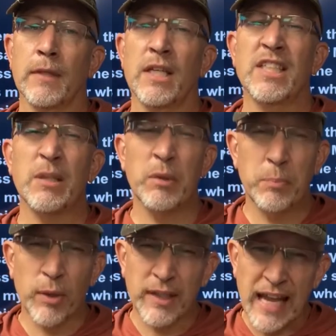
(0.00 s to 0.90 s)
You see, we
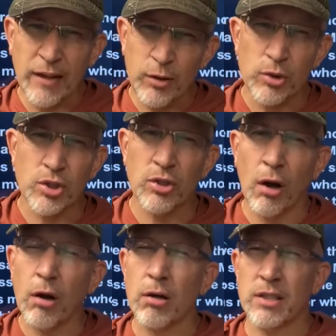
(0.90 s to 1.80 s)
put down those
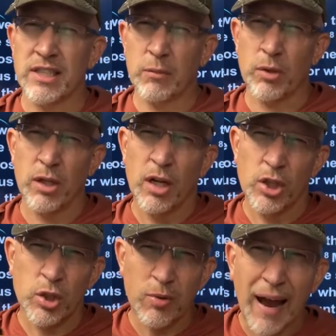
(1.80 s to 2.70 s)
dogs that were
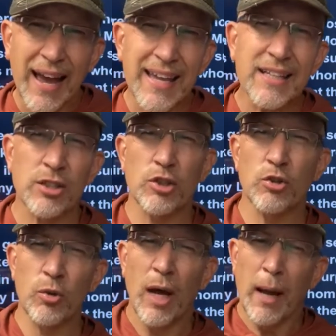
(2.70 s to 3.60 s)
trying
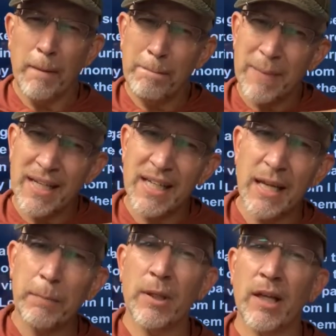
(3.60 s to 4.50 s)
to
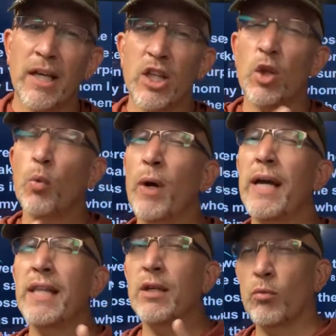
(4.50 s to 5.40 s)
manipulate the
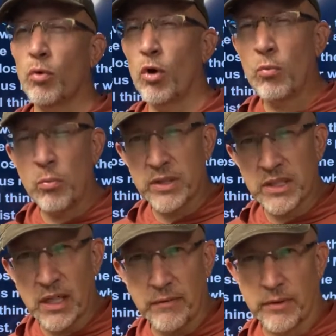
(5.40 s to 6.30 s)
way that Rome was
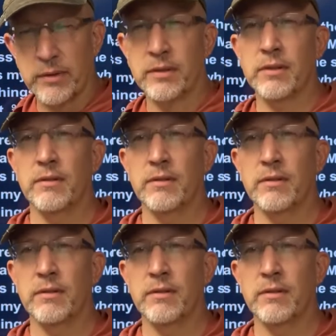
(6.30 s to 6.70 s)
governed.